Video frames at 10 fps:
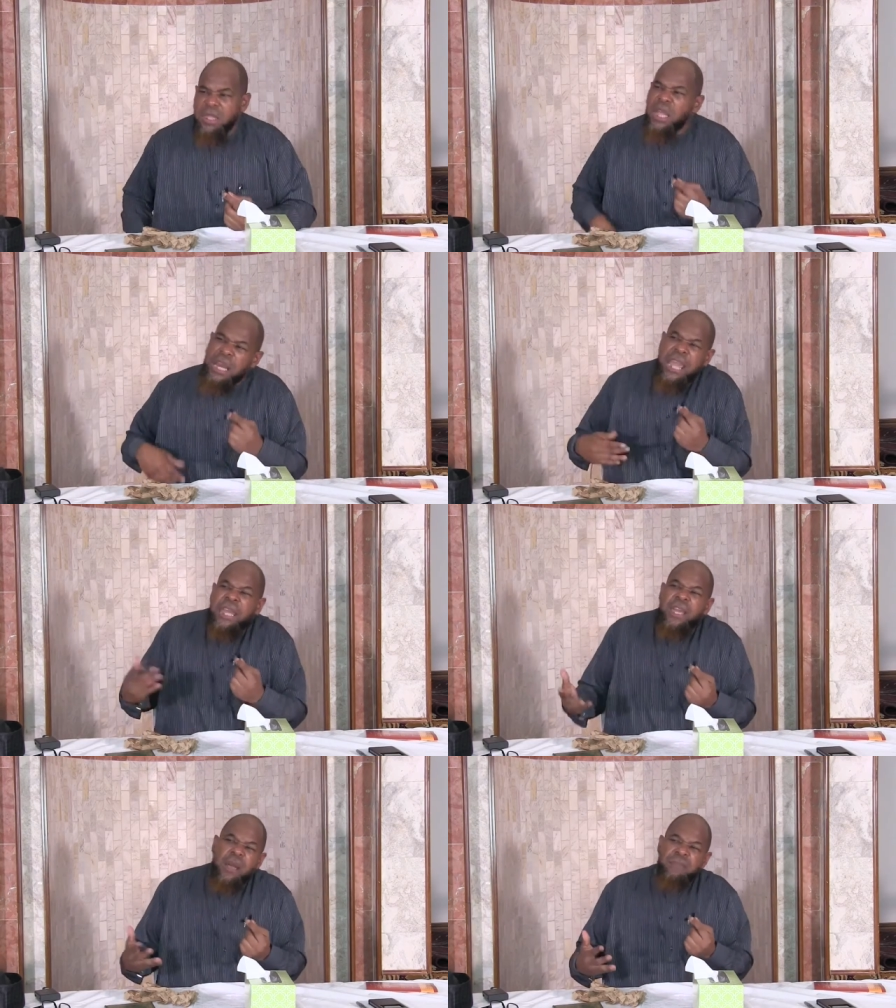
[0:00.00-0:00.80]
The
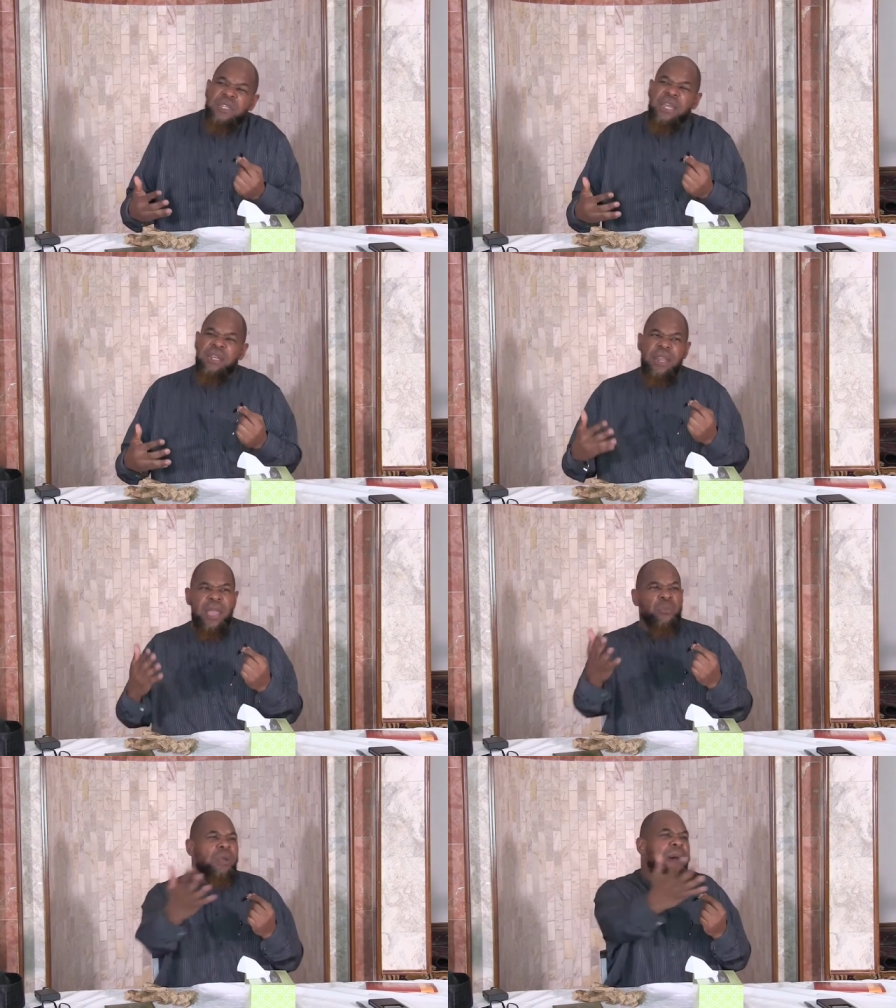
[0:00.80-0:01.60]
lady comes in
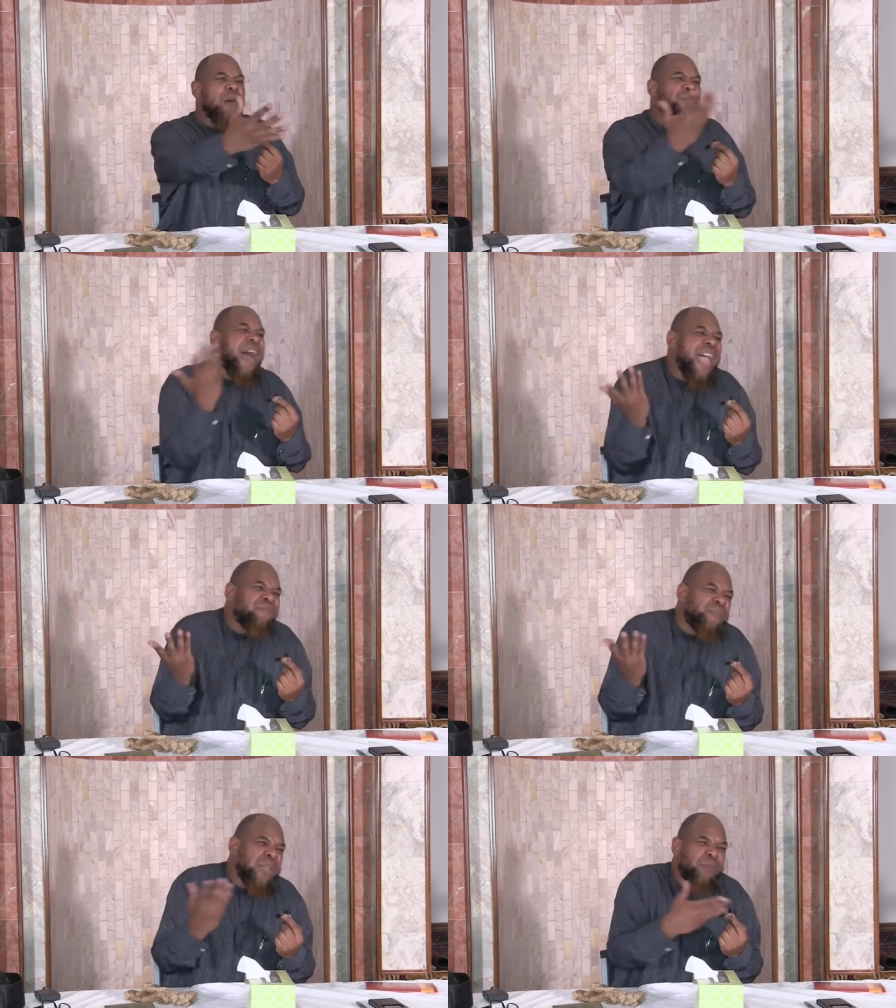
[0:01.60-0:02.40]
and we're about
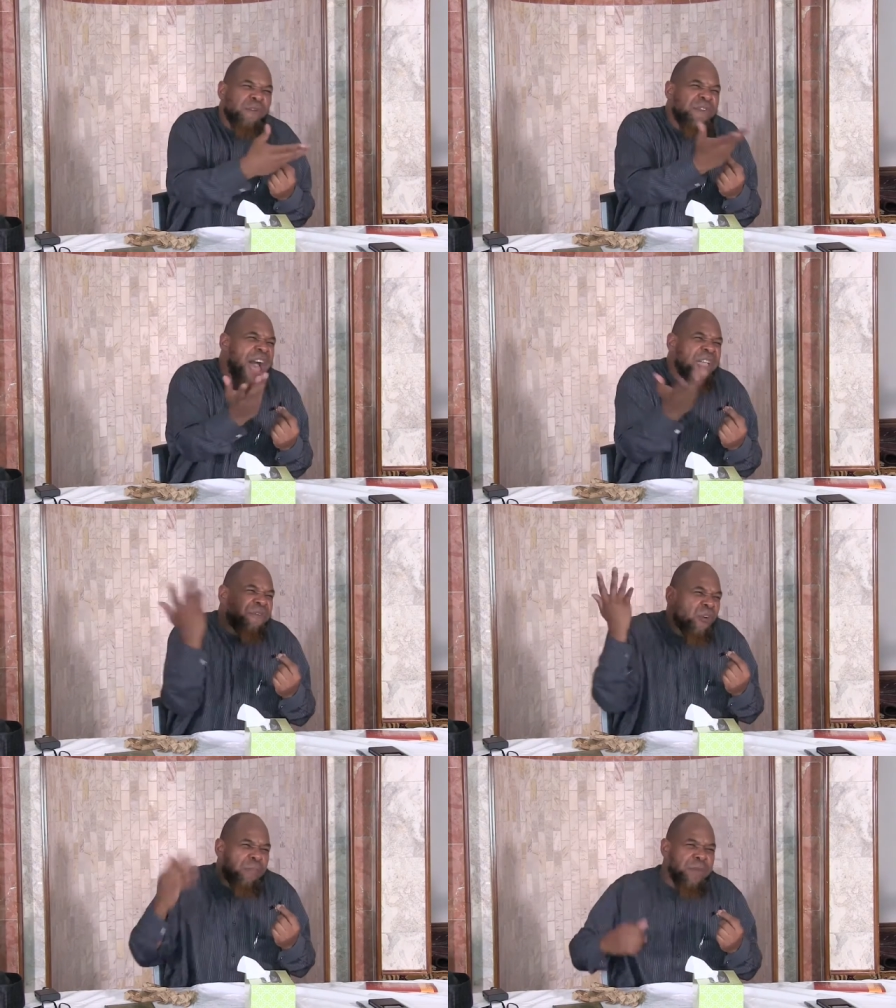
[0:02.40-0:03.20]
five people,
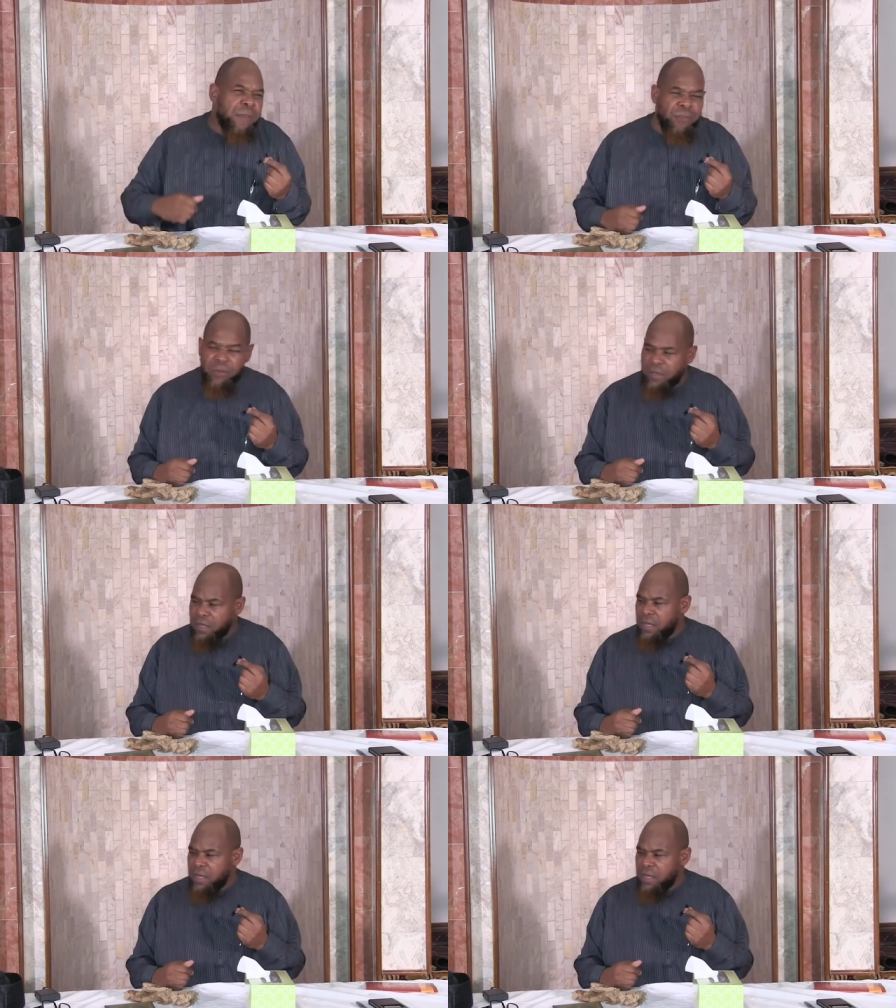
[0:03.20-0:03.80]
five, four people.